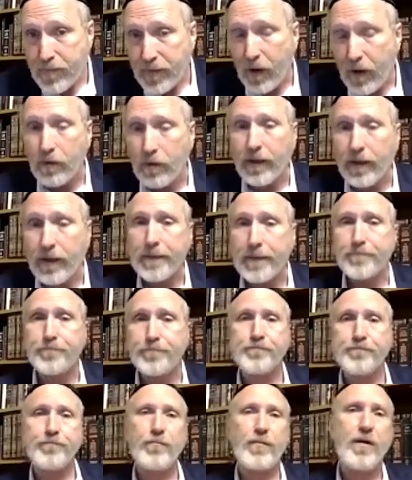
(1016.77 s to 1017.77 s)
Okay,
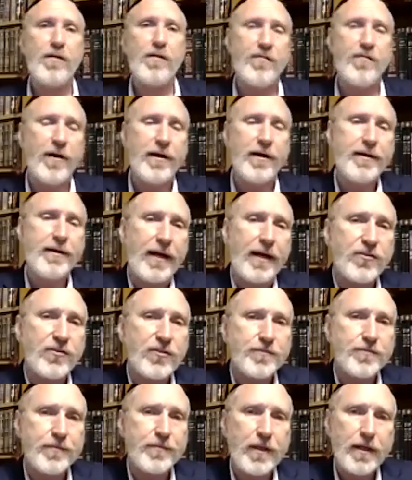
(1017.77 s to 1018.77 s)
very nice.
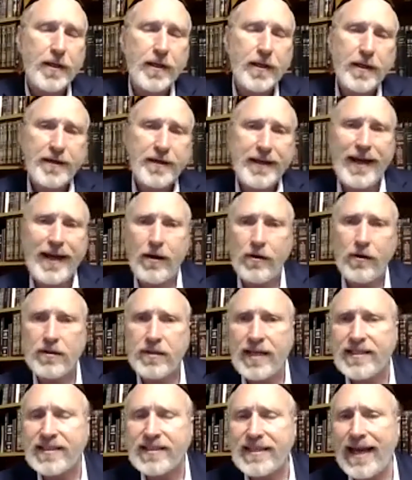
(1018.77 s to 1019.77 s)
Now,
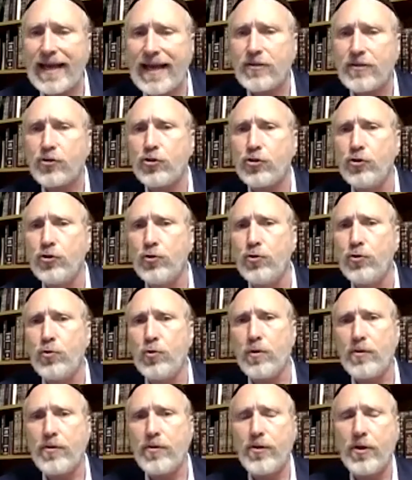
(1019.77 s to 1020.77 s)
let's get
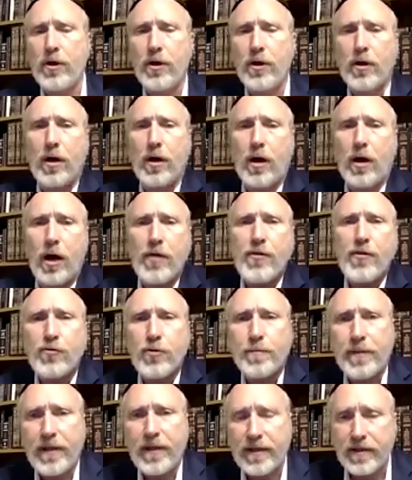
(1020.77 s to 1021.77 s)
to the other
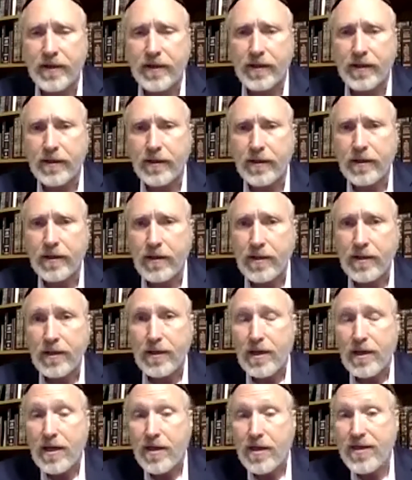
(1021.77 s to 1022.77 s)
opinion
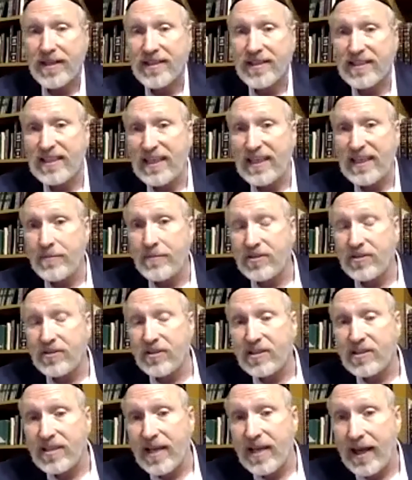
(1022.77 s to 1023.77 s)
that seems to
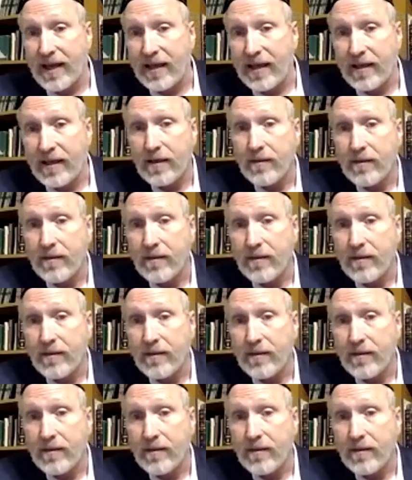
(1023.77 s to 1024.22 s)
say